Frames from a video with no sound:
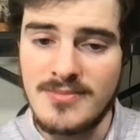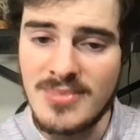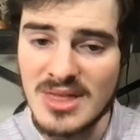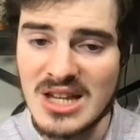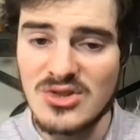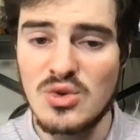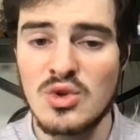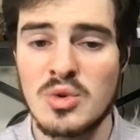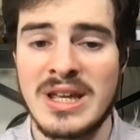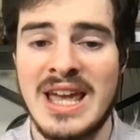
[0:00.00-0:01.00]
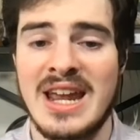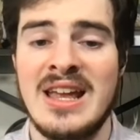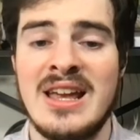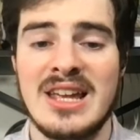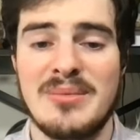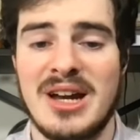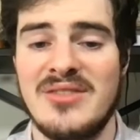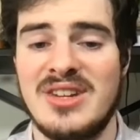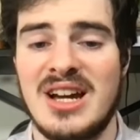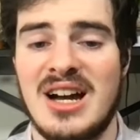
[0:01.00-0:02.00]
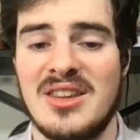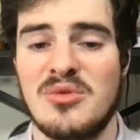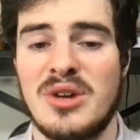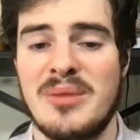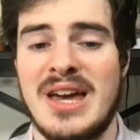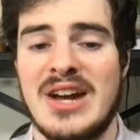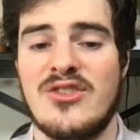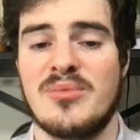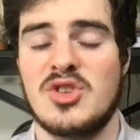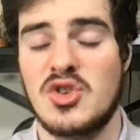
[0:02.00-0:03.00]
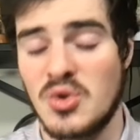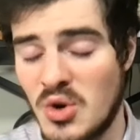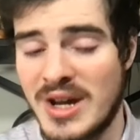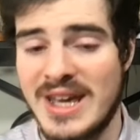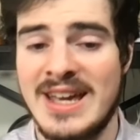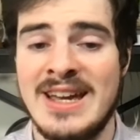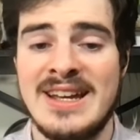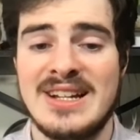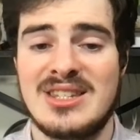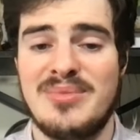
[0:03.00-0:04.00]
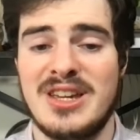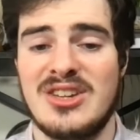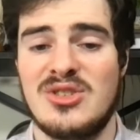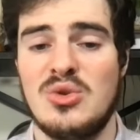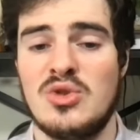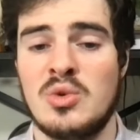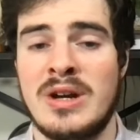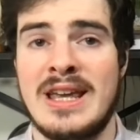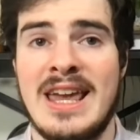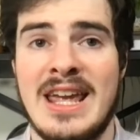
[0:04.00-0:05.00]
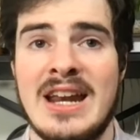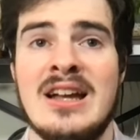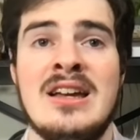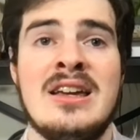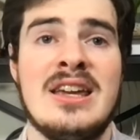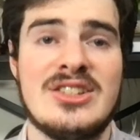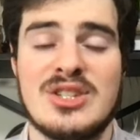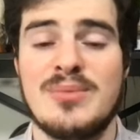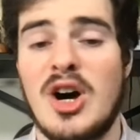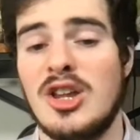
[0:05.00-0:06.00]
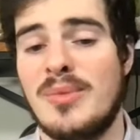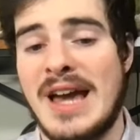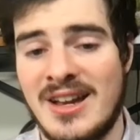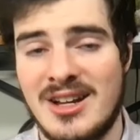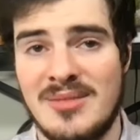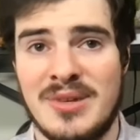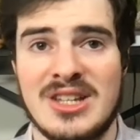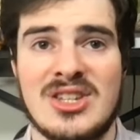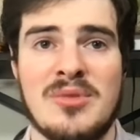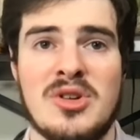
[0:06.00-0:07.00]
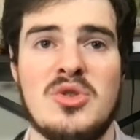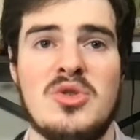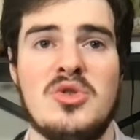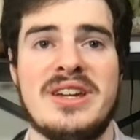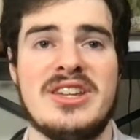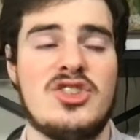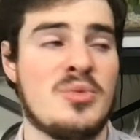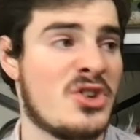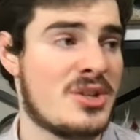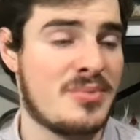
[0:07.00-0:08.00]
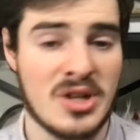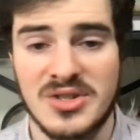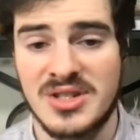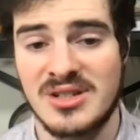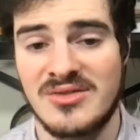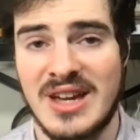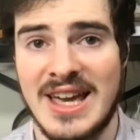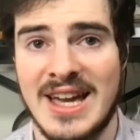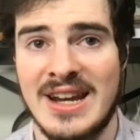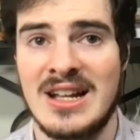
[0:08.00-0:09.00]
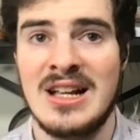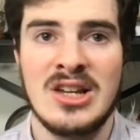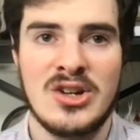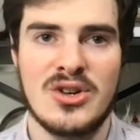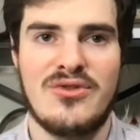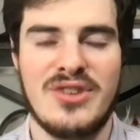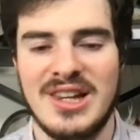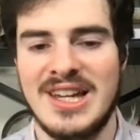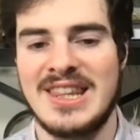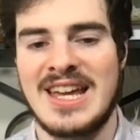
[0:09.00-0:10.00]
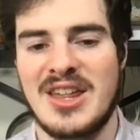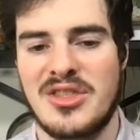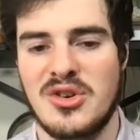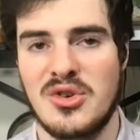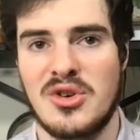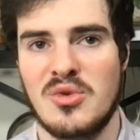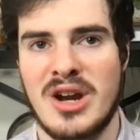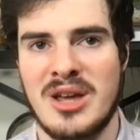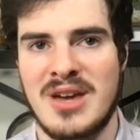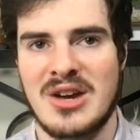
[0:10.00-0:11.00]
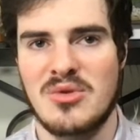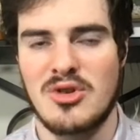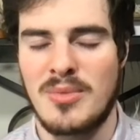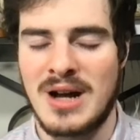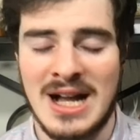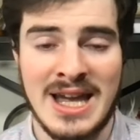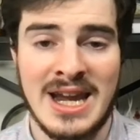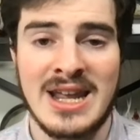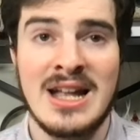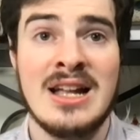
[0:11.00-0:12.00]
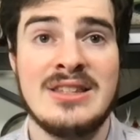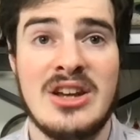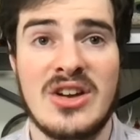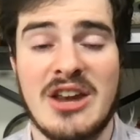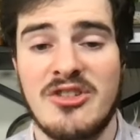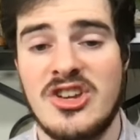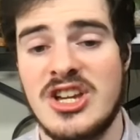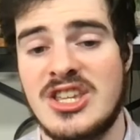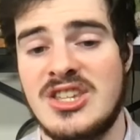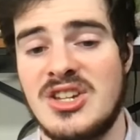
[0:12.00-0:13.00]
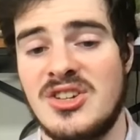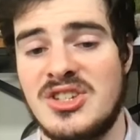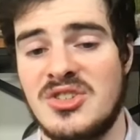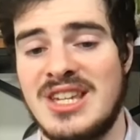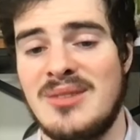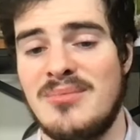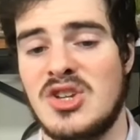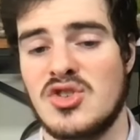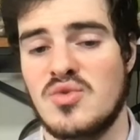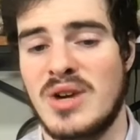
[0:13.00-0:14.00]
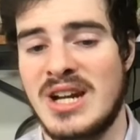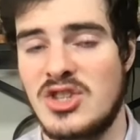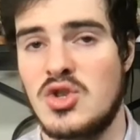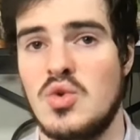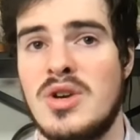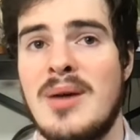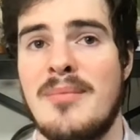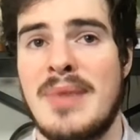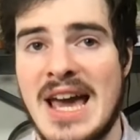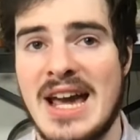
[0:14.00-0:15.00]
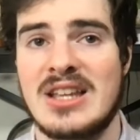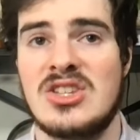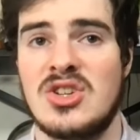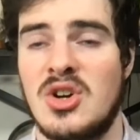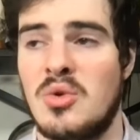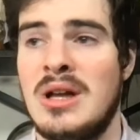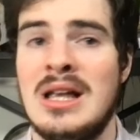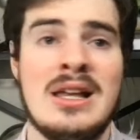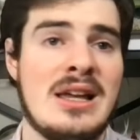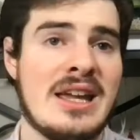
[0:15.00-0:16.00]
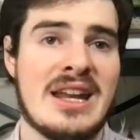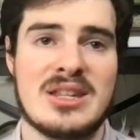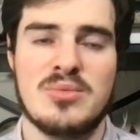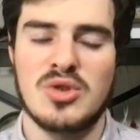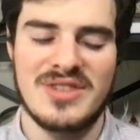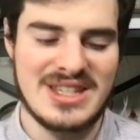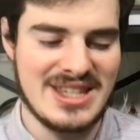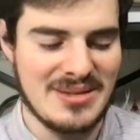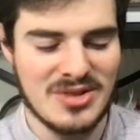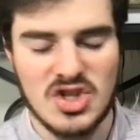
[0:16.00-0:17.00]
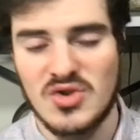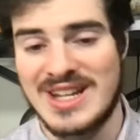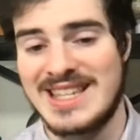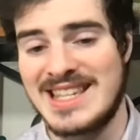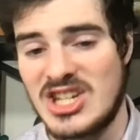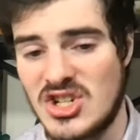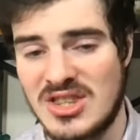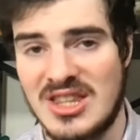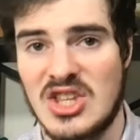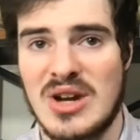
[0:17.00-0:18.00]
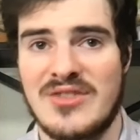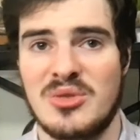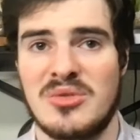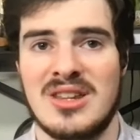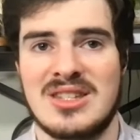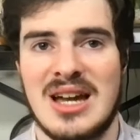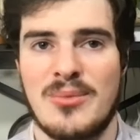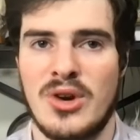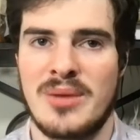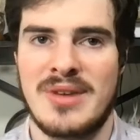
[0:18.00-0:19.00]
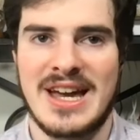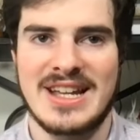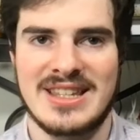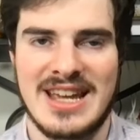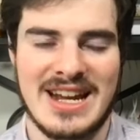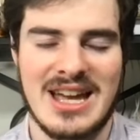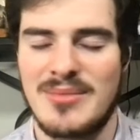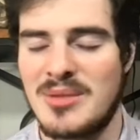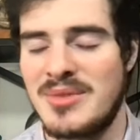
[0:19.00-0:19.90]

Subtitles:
Then 228, Kimani Vidal, the running back from Troy, is the pick at 228. He's a smaller back, but someone who is super explosive and could fill in that third running back role behind Derrick Henry and Justice Hill until Keaton Mitchell's ready to come back. So again, it's more of a seamless transition than drafting one of the top running backs and that guy may be